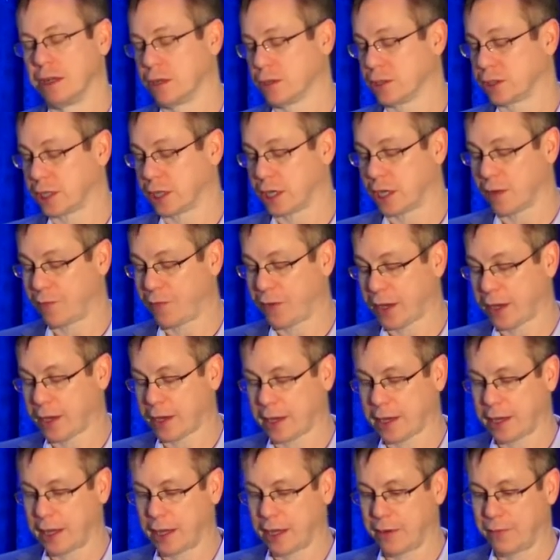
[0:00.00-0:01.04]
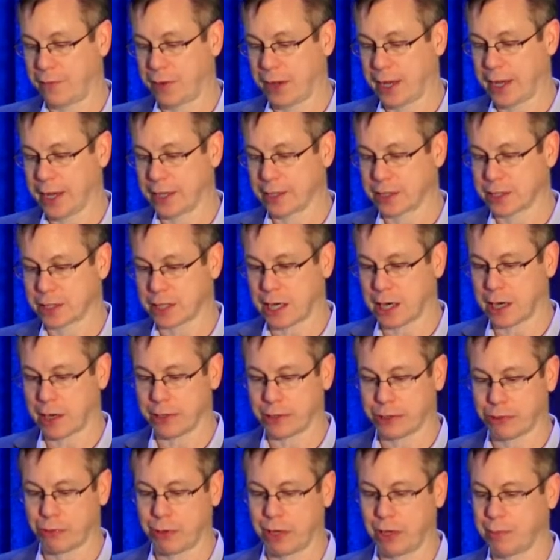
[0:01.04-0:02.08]
significantly advance
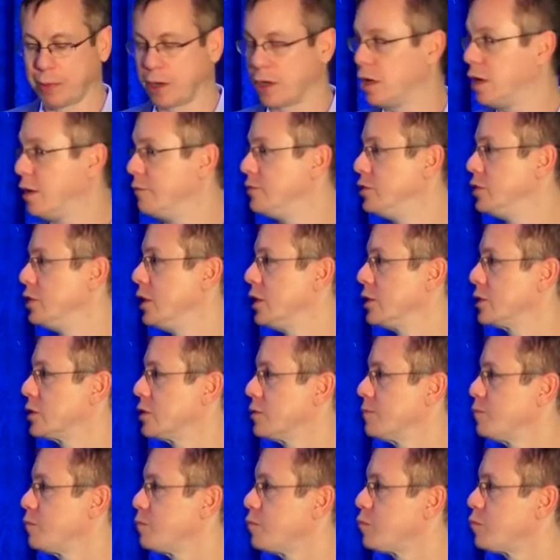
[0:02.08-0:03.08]
our treatment of GIST